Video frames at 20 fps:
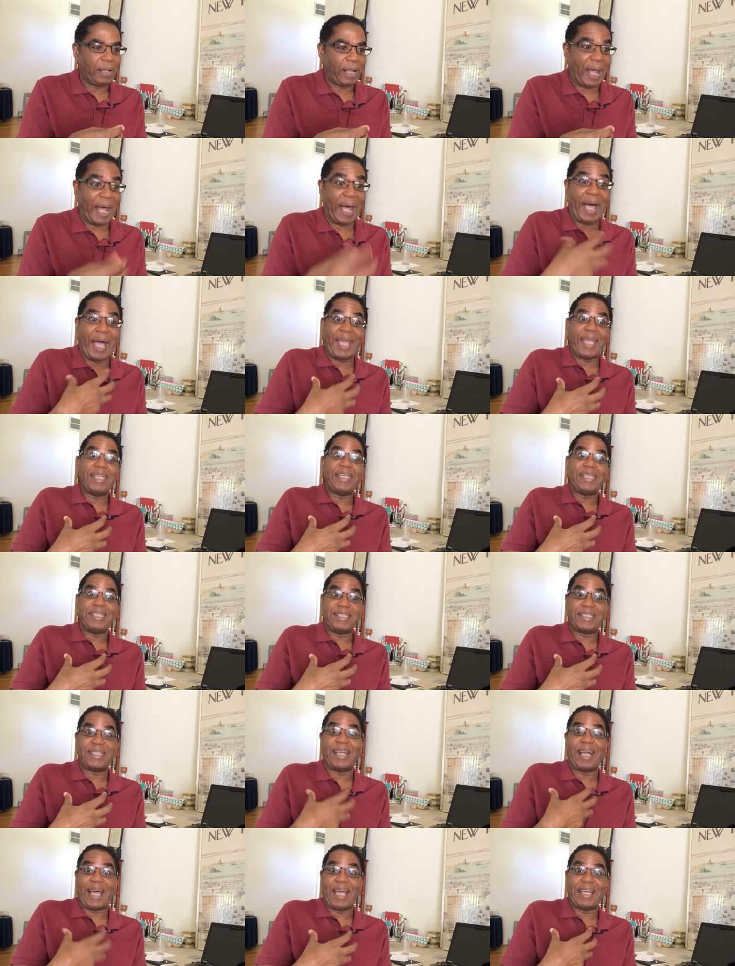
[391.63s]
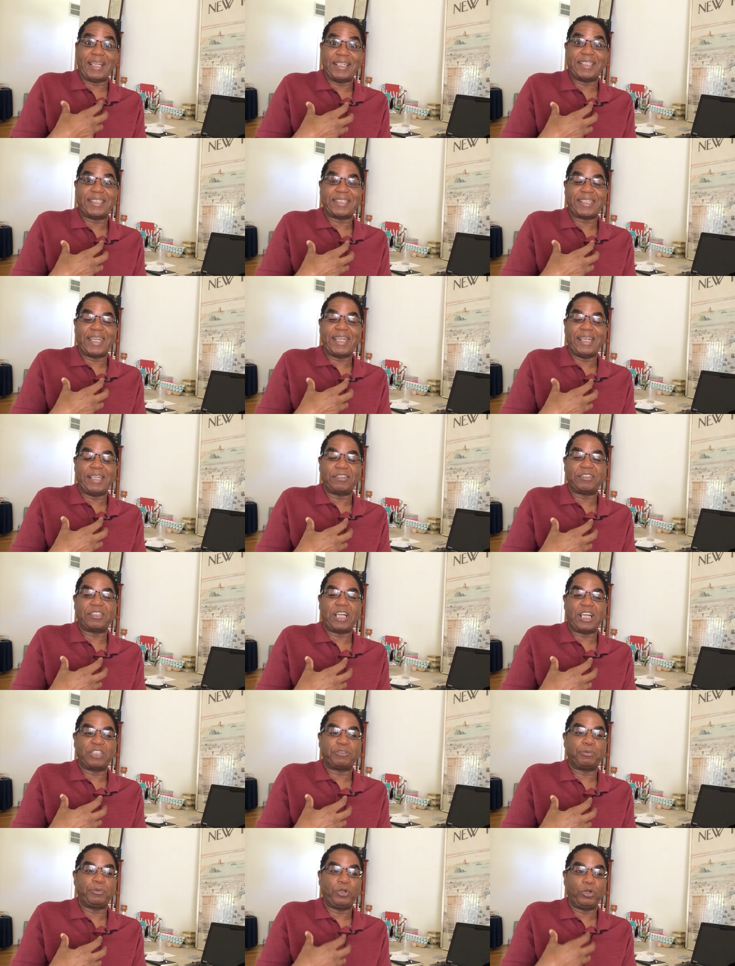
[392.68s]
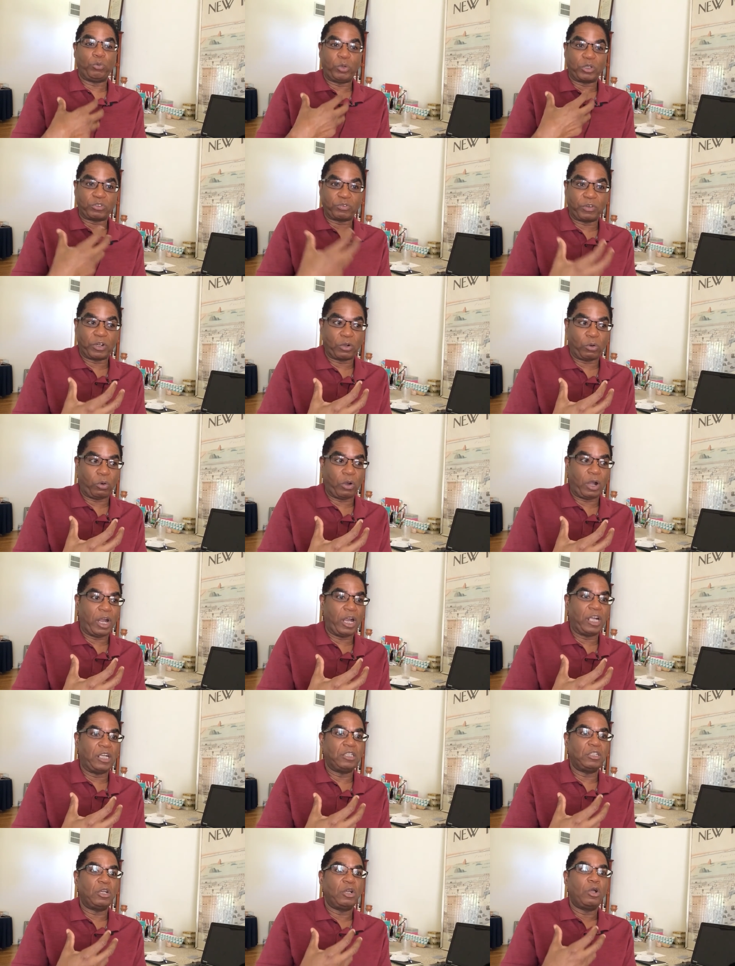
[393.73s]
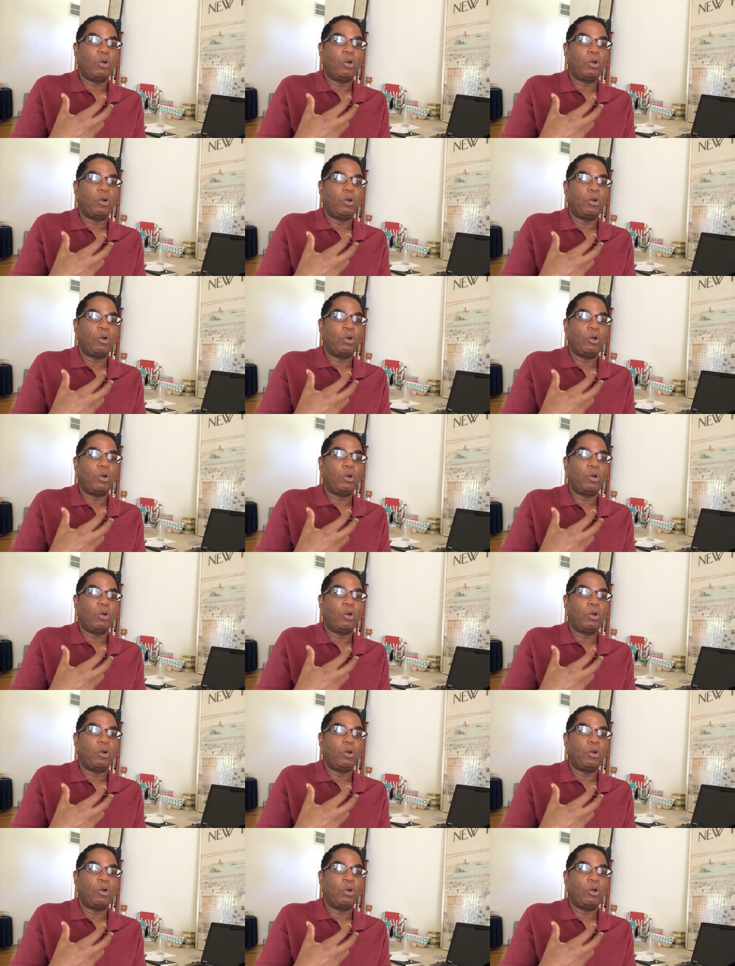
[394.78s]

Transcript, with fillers: I, he said, I understand as an entrepreneur what's required.